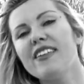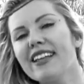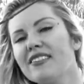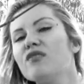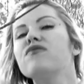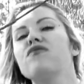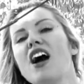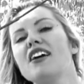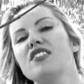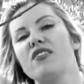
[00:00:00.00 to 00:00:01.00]
That
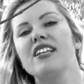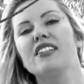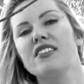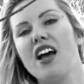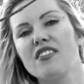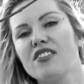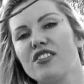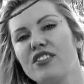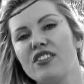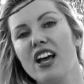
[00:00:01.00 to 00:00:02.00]
defines you as a
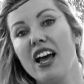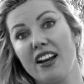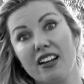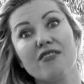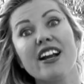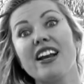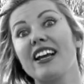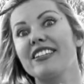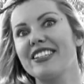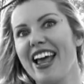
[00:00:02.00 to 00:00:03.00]
dancer at a great
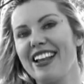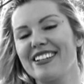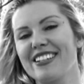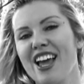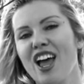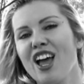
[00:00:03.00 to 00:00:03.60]
extent.